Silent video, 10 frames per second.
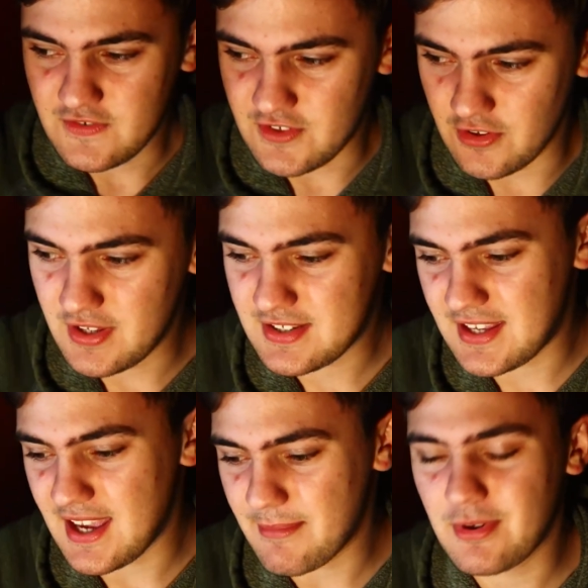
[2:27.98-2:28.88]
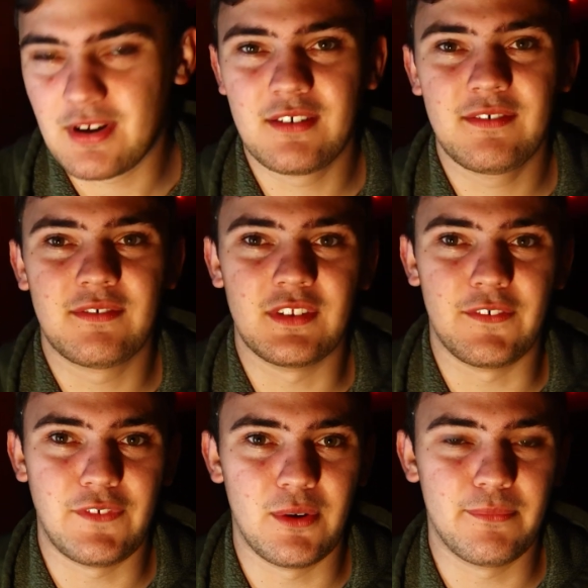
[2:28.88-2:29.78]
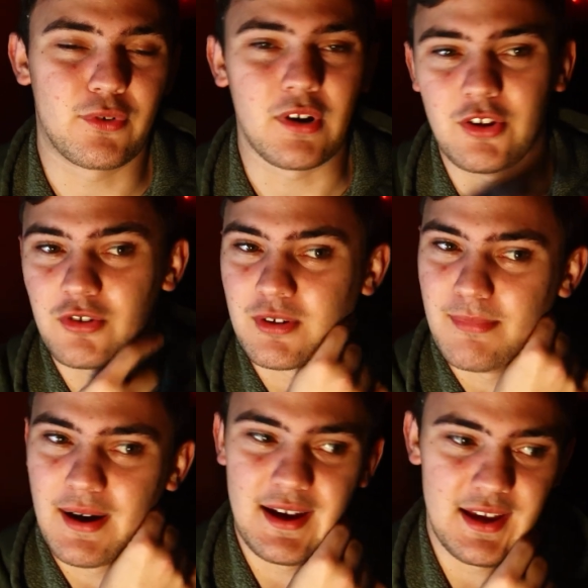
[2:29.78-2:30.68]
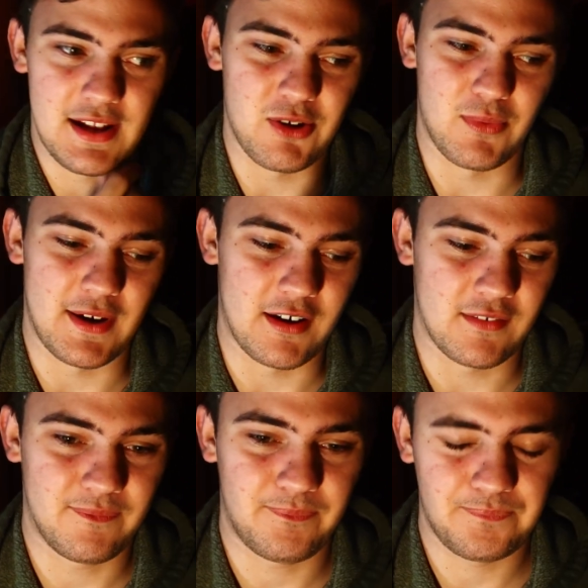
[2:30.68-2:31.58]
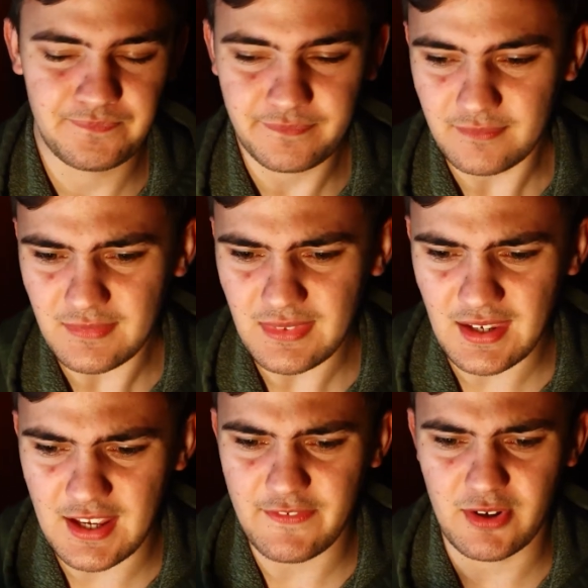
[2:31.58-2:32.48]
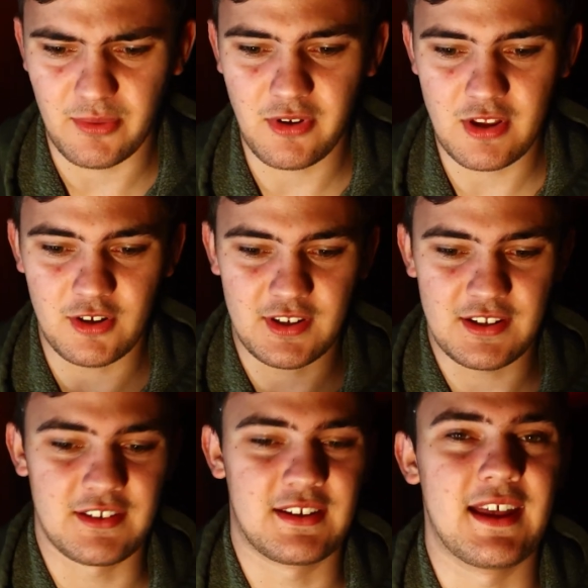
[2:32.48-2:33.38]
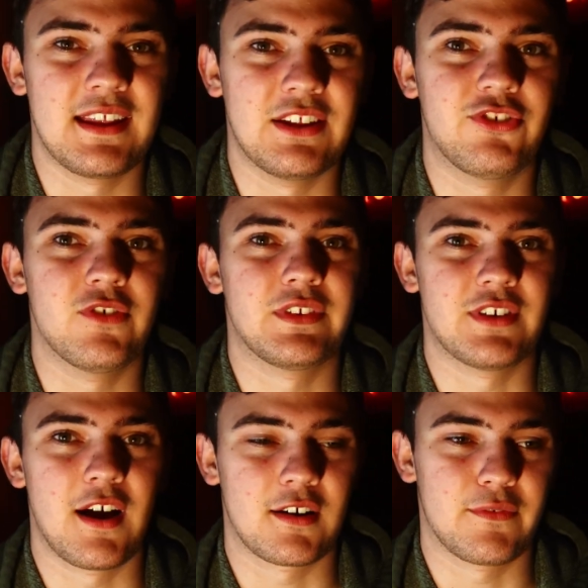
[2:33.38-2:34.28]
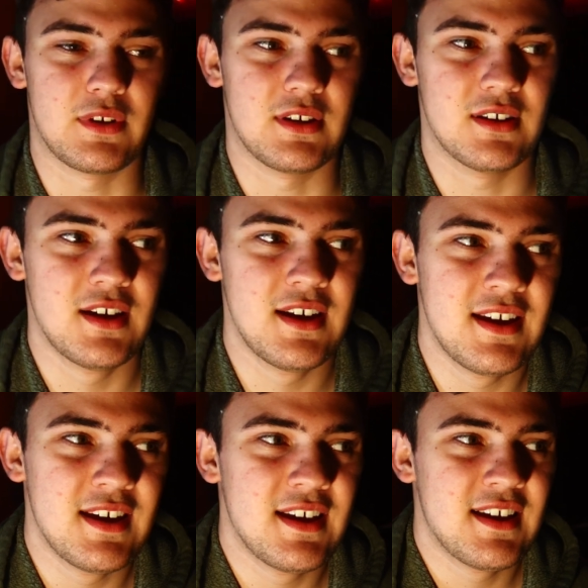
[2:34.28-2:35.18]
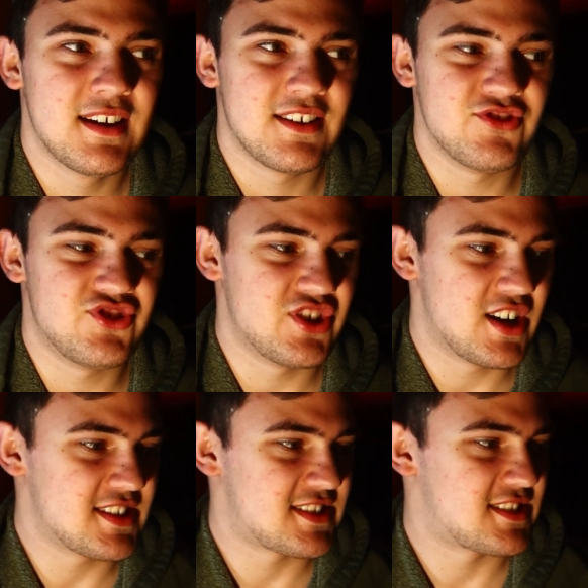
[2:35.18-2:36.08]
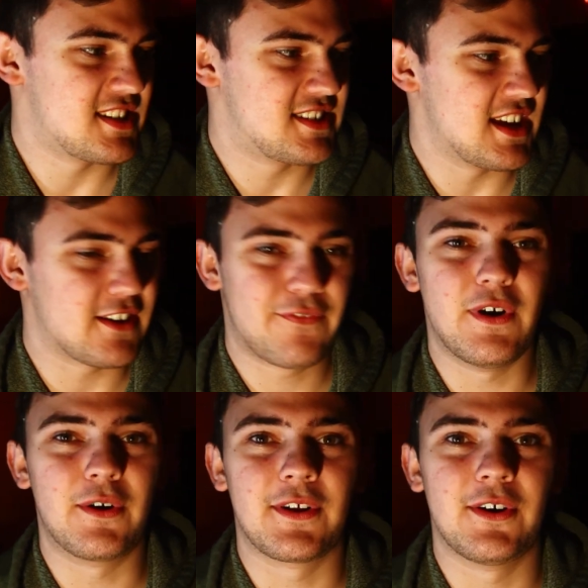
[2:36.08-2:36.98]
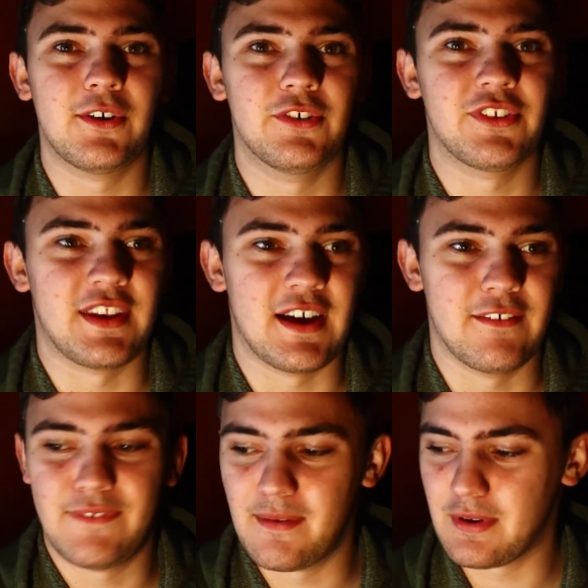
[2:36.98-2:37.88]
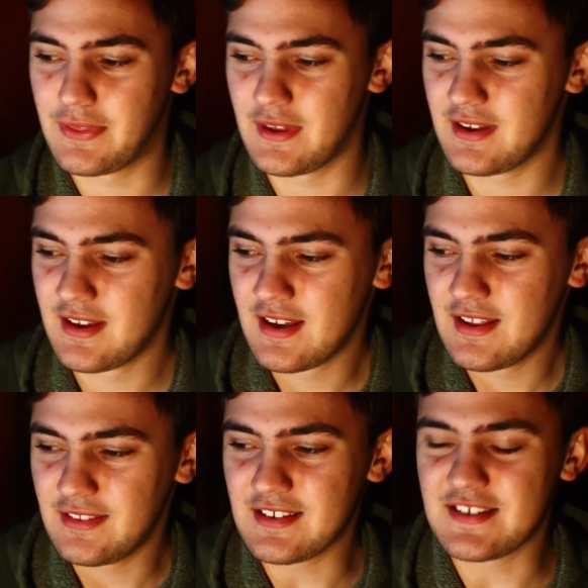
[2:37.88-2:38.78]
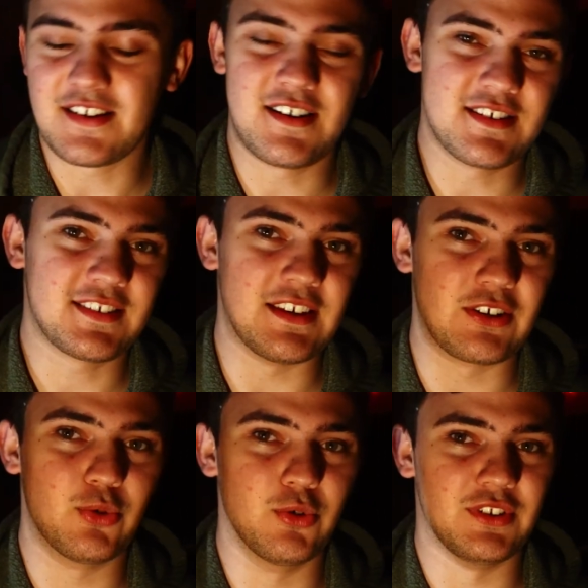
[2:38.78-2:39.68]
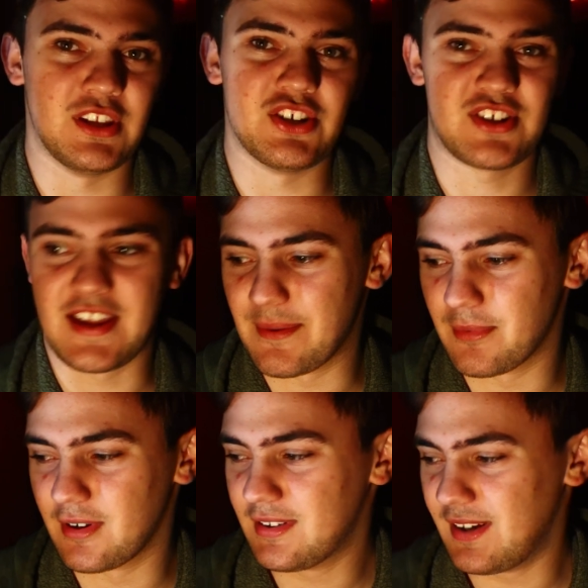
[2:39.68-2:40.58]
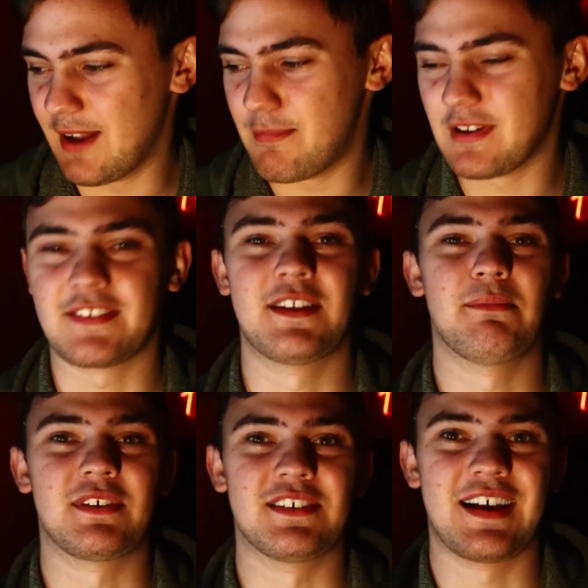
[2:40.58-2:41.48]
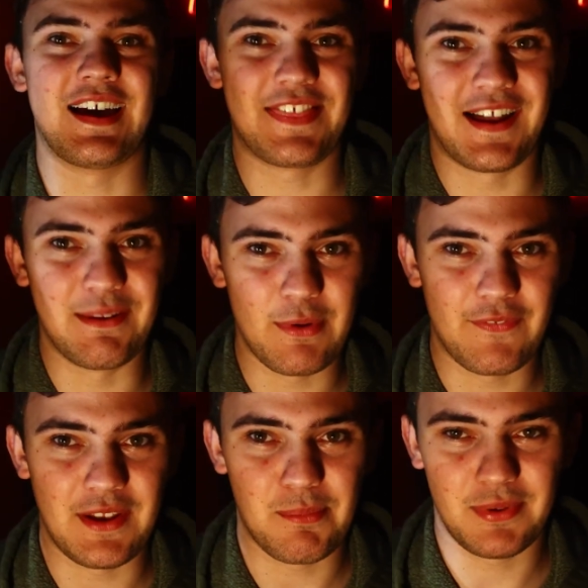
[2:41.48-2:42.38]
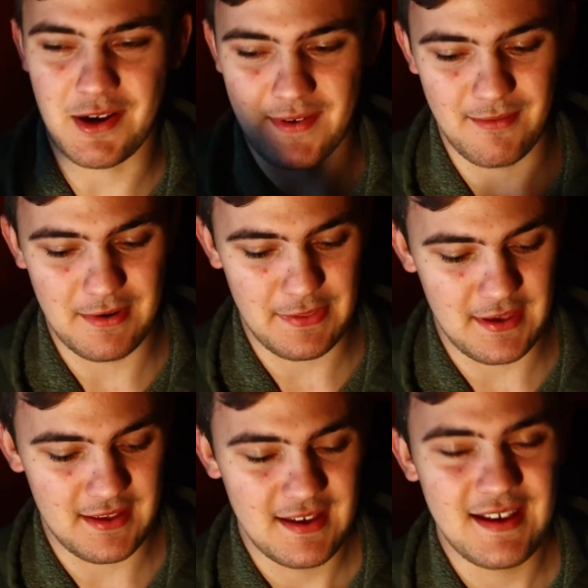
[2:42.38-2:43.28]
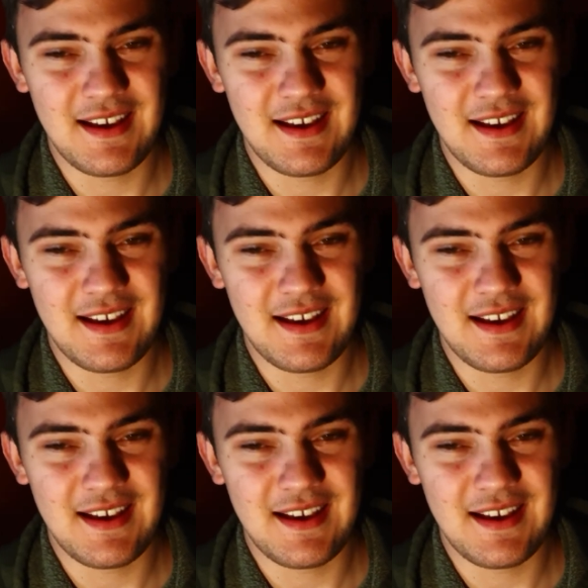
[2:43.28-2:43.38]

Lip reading: So this camera, the film for it, you can buy anywhere. If you're really looking to get into photography, just to take photos and have fun with it, this is honestly a cool niche camera. I picked it up because I thought it'd be fun to play around with it.